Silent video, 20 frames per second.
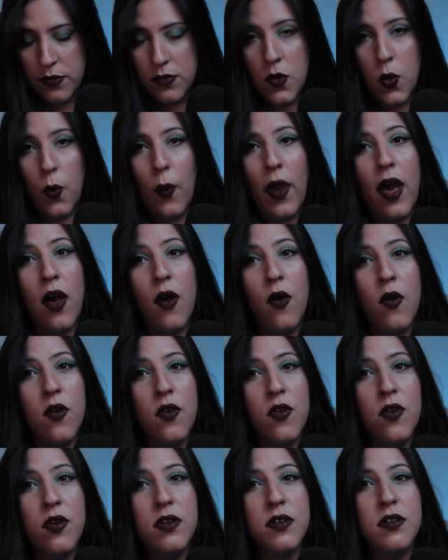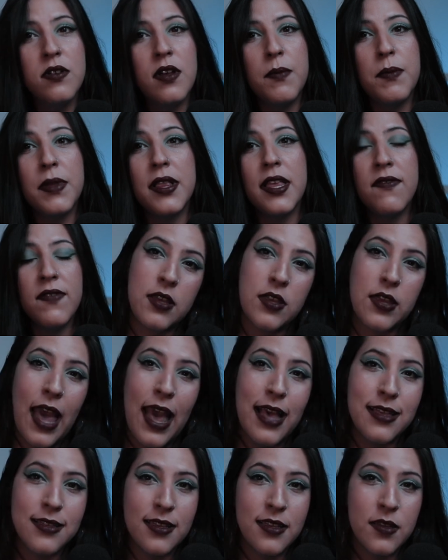well, I believe it
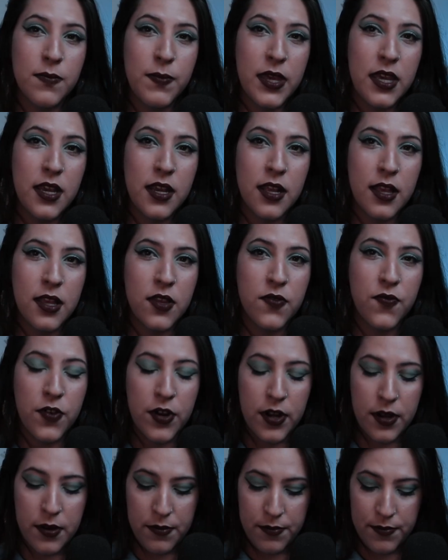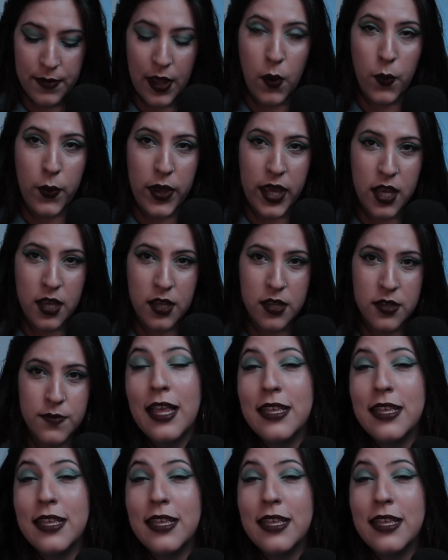hasn't been cleaned for a week.